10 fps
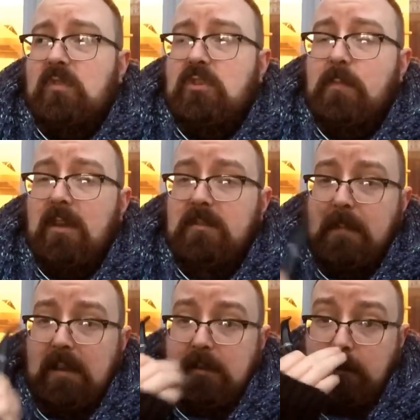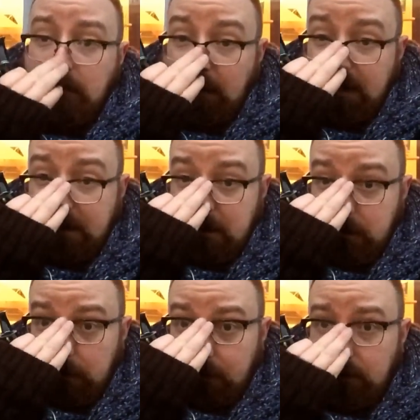Germain's medium flake is
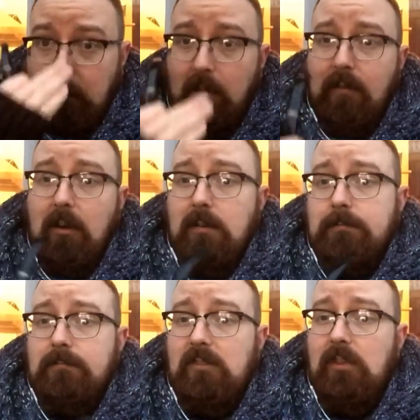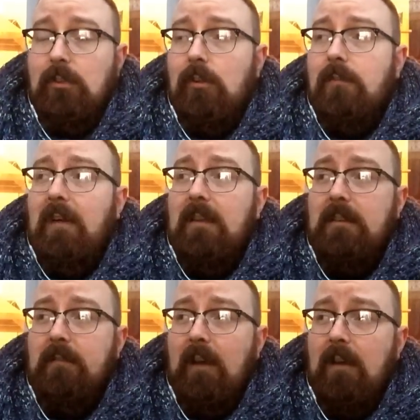another, although good luck
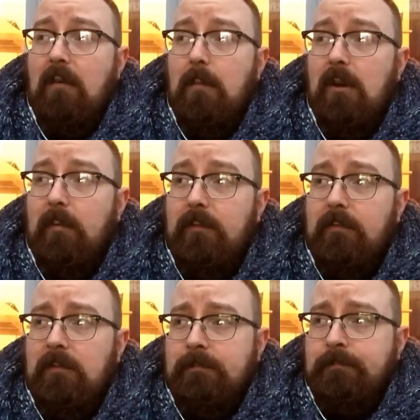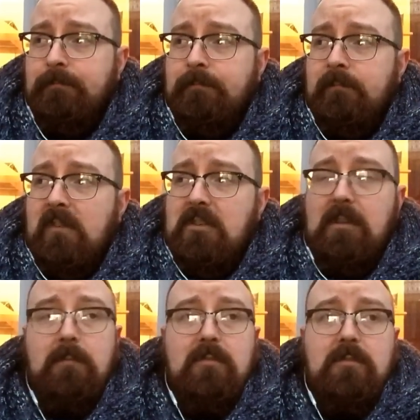finding that at the moment.
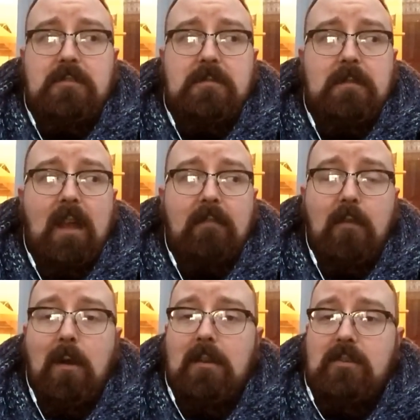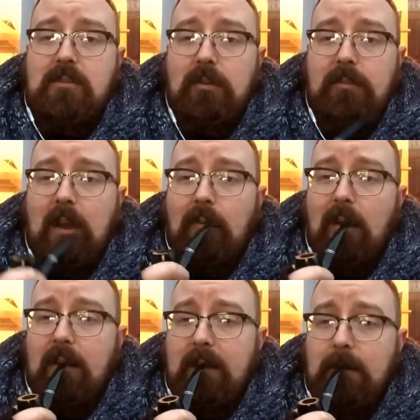Seems everywhere's sold out
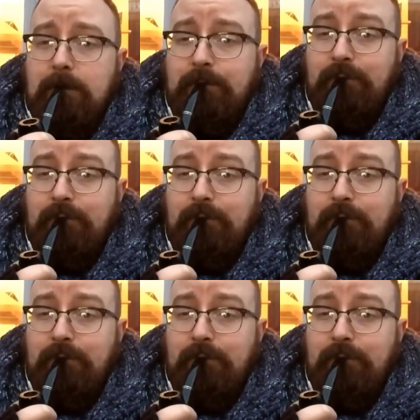right now.